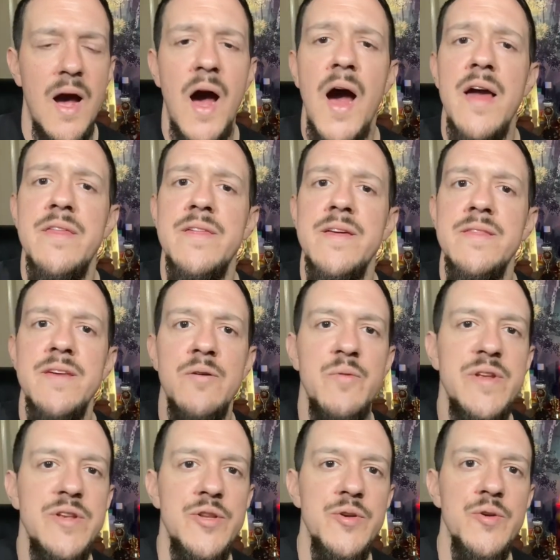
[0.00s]
I think that we
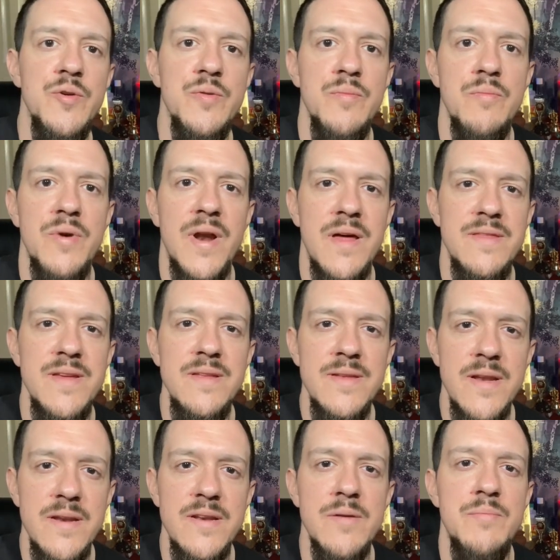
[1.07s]
do, but I think
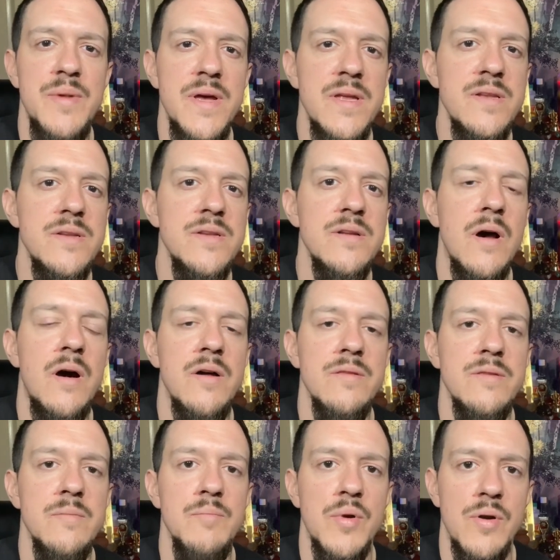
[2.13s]
that it depends on
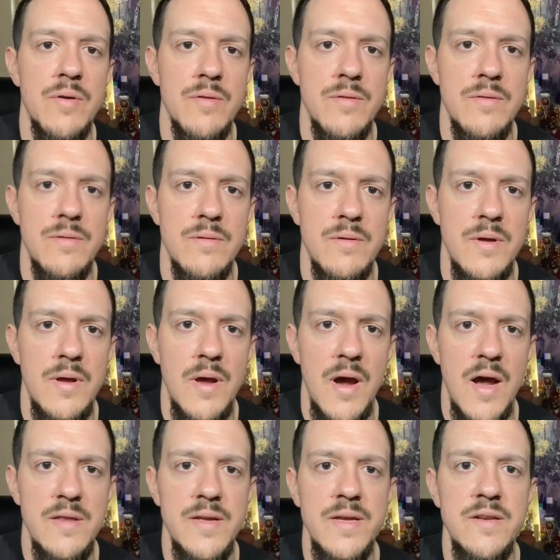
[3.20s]
the birth.
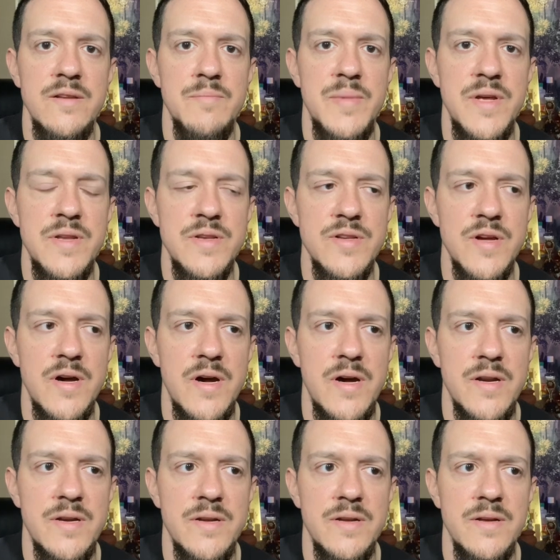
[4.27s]
I think it depends
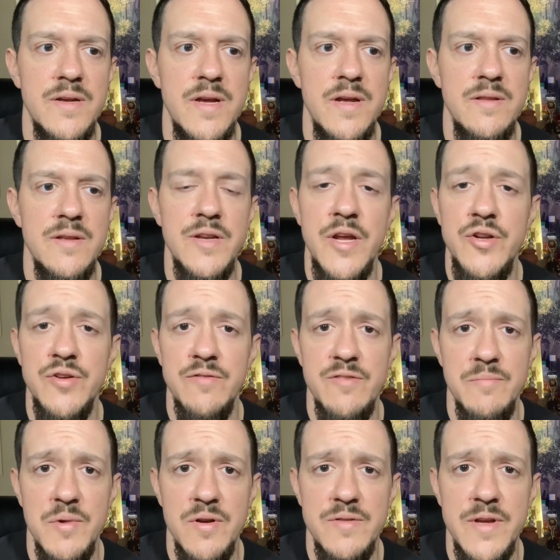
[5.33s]
on the nature of the
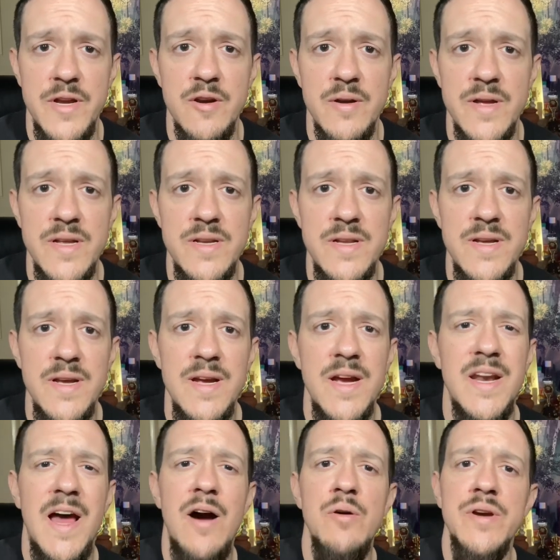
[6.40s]
birth that you're in
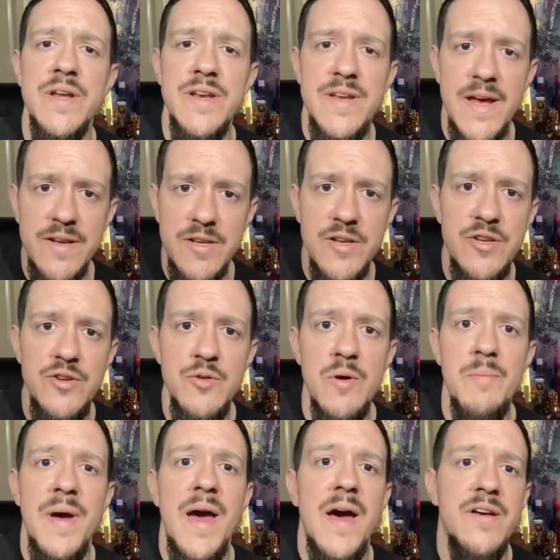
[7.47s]
and how connected to a
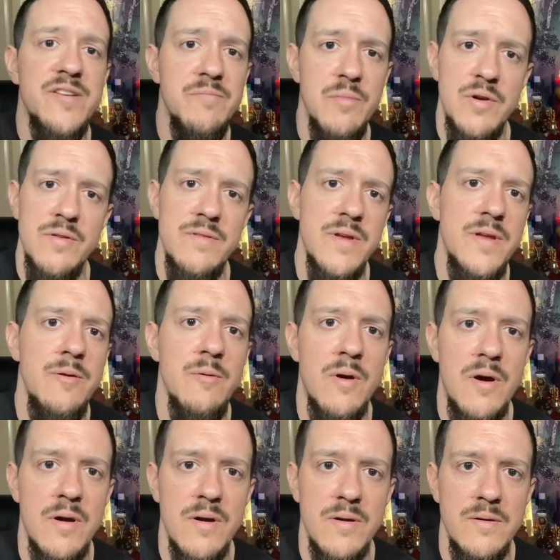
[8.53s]
past birth that you
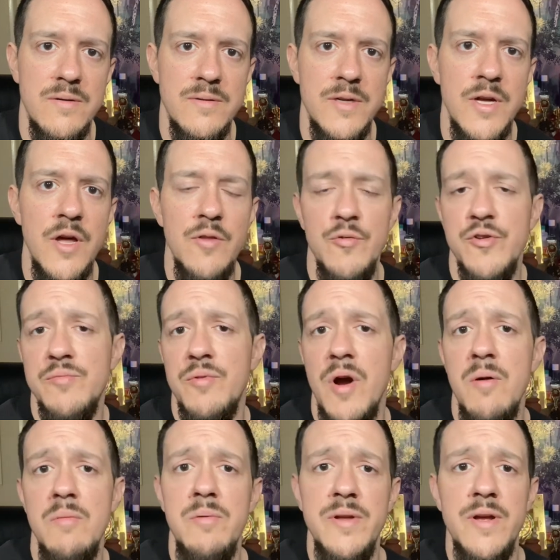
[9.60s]
are there's
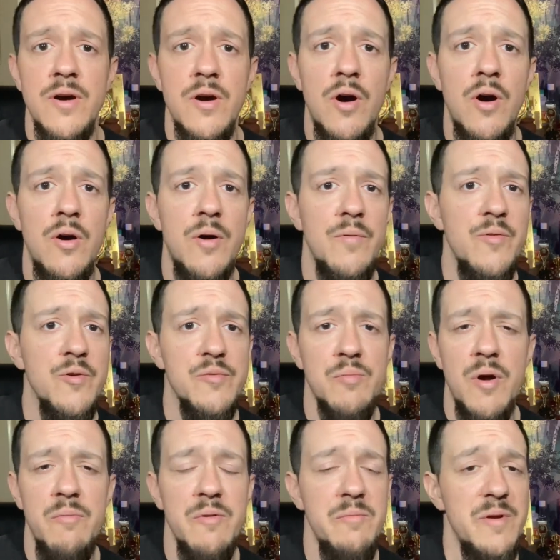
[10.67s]
probably a there's
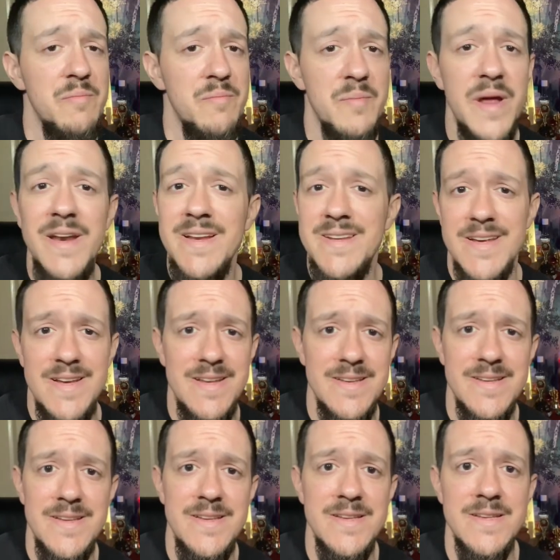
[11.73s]
probably many
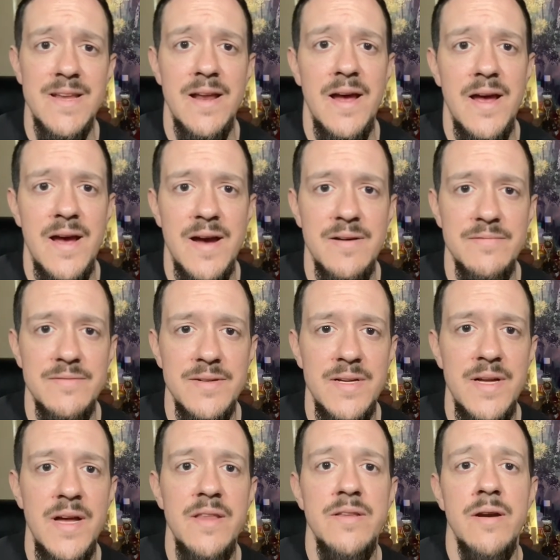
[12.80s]
tendencies that I have
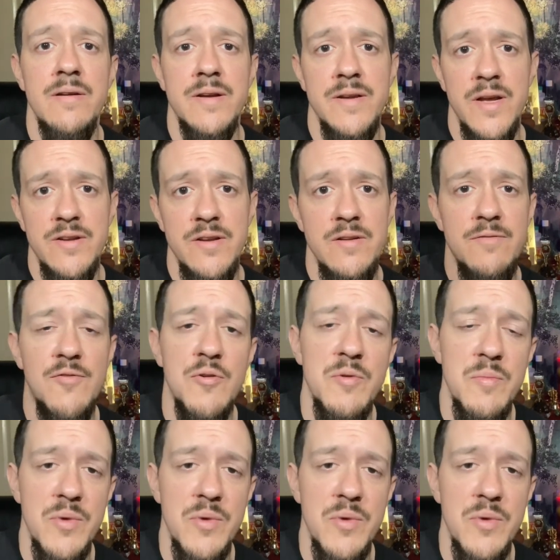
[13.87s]
that are connected to former